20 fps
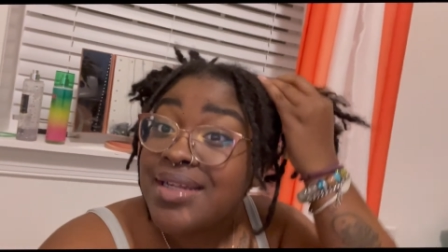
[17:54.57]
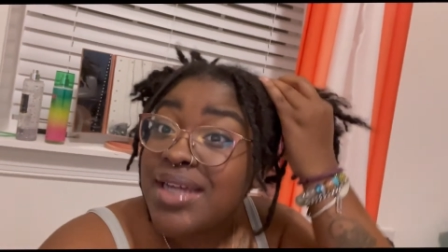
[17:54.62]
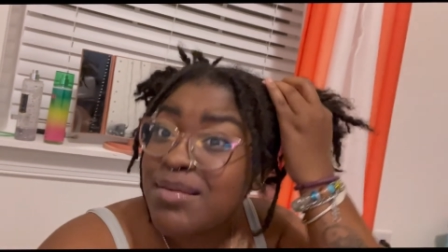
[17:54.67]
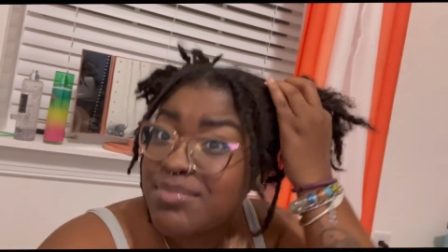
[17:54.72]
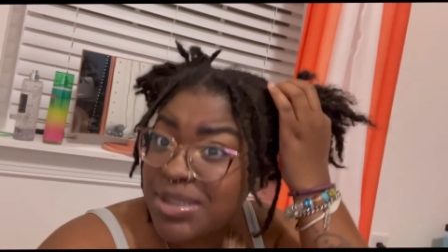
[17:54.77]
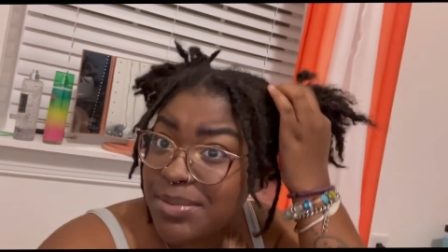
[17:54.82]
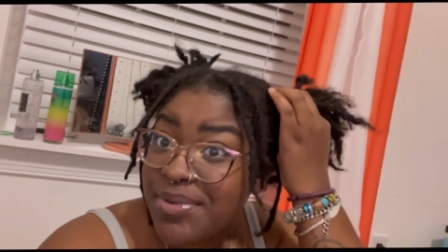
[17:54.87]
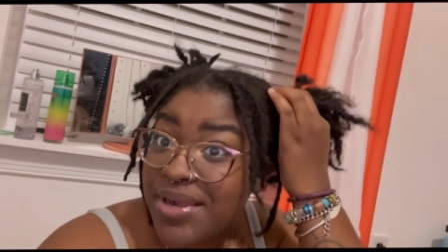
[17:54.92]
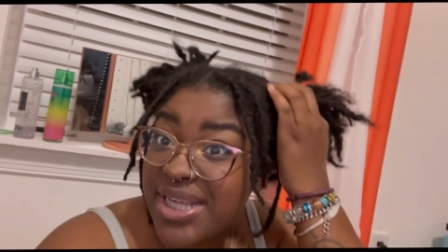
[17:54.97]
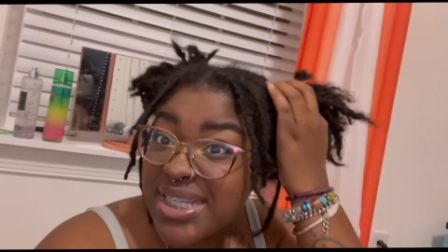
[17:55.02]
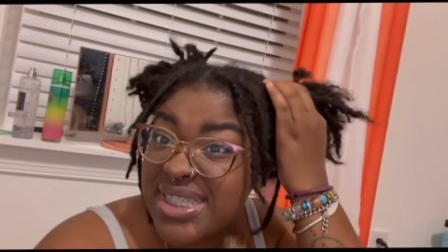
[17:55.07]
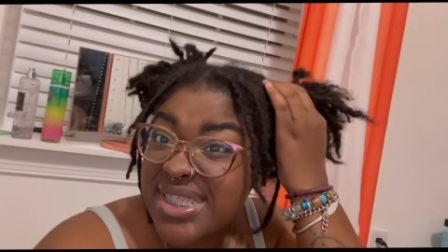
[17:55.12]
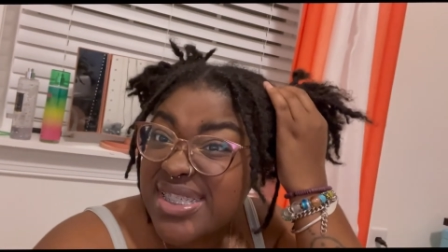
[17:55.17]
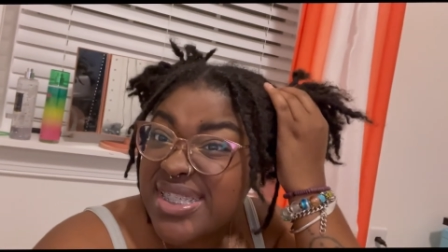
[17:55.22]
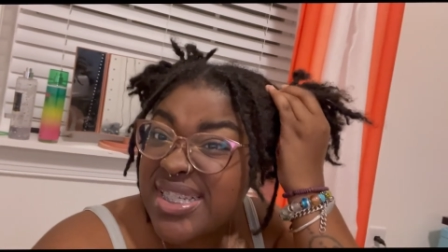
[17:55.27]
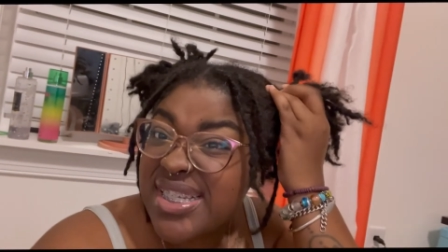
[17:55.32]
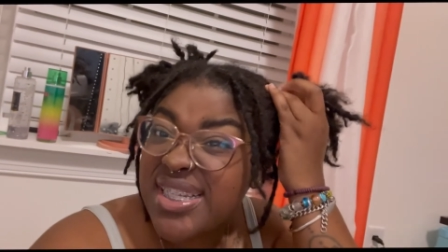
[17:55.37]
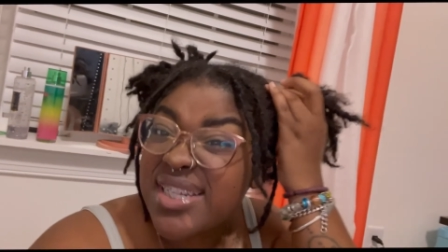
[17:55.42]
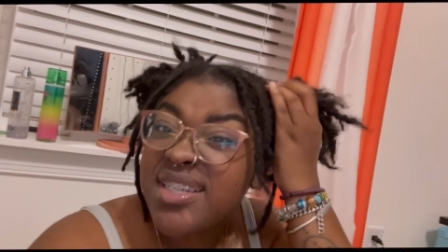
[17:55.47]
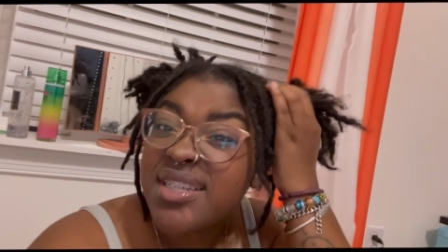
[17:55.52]
I'm depressed.
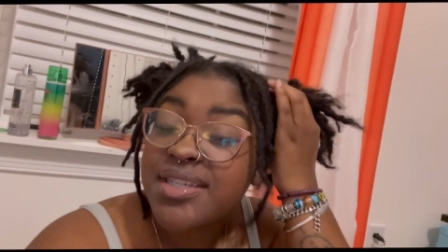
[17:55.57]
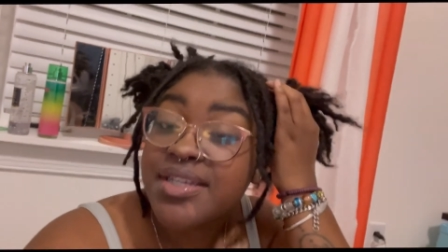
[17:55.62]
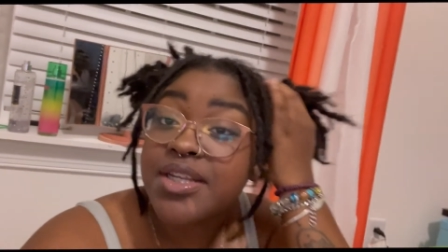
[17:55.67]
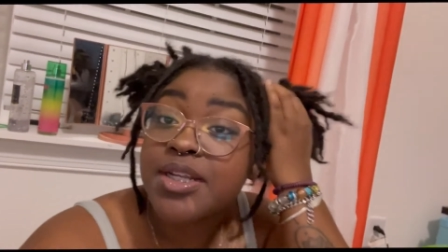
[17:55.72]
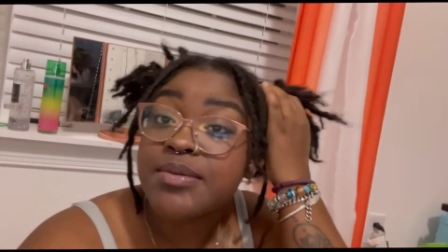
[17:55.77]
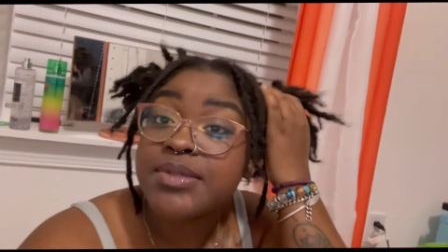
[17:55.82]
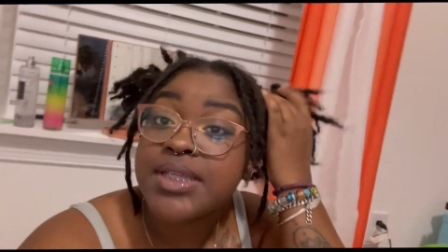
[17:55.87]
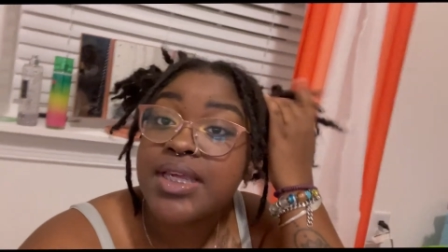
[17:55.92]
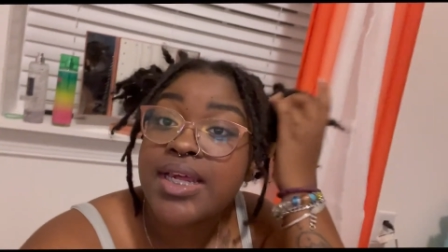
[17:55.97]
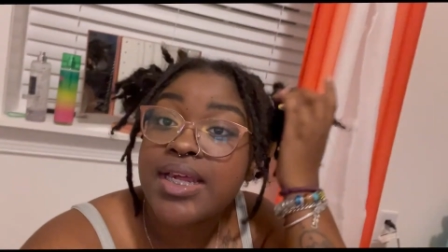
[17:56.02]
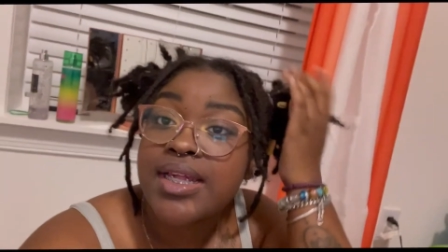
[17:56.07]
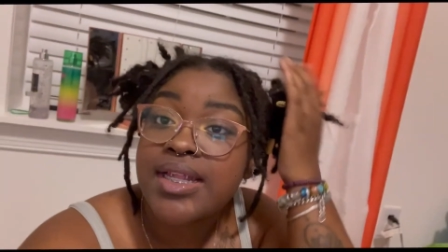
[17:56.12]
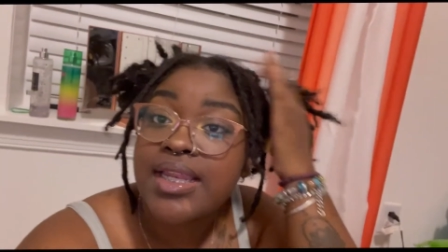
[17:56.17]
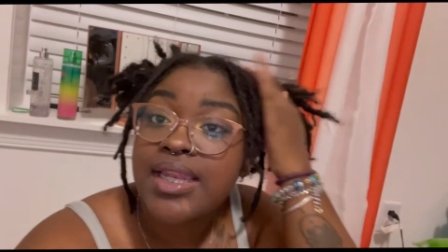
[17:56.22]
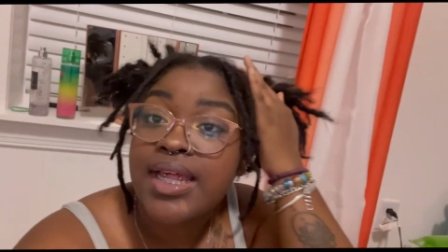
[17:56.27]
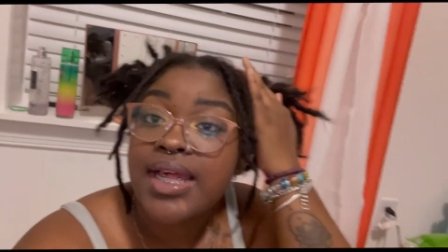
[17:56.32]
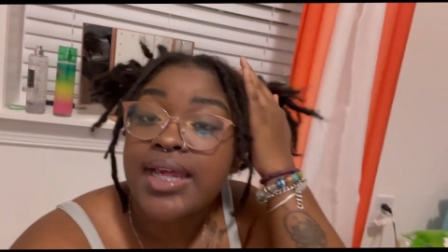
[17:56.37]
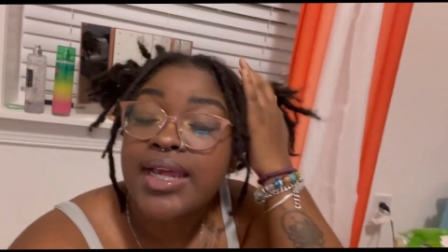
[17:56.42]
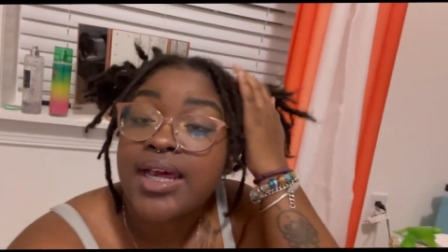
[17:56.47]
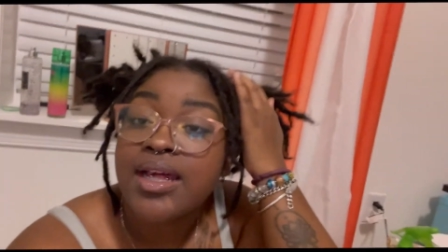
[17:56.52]
You know what I'm saying?
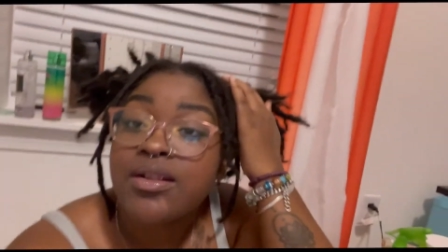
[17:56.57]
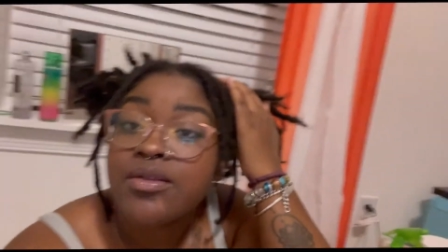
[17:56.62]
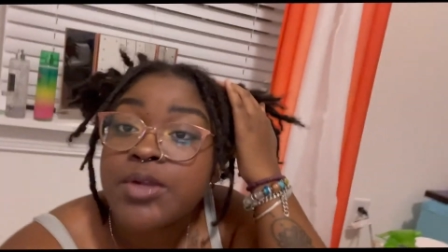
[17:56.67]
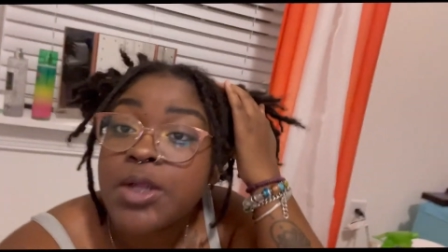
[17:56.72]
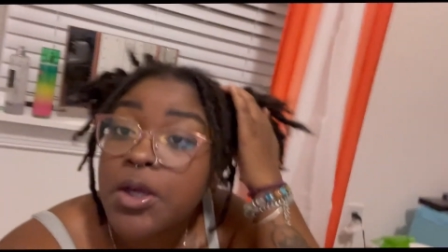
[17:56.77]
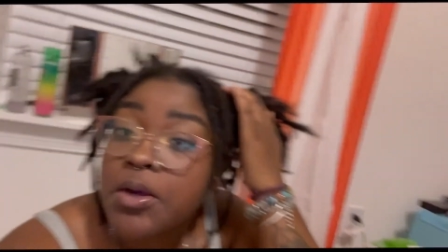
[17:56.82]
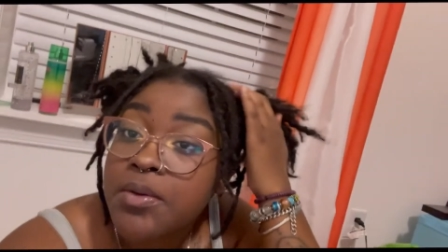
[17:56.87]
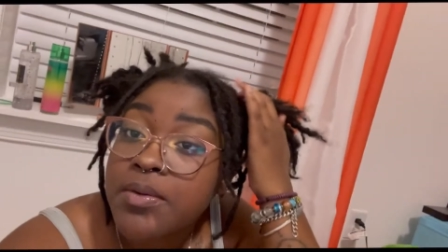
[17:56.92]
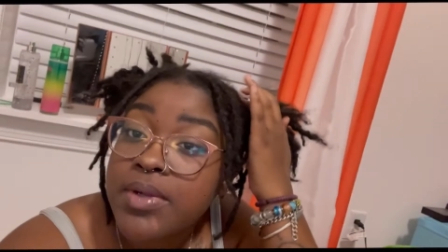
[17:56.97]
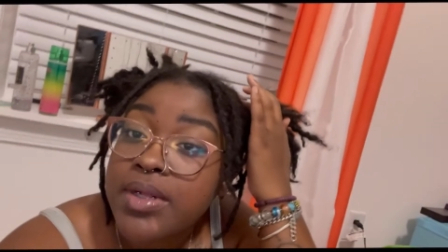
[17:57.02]
Like, I don't know.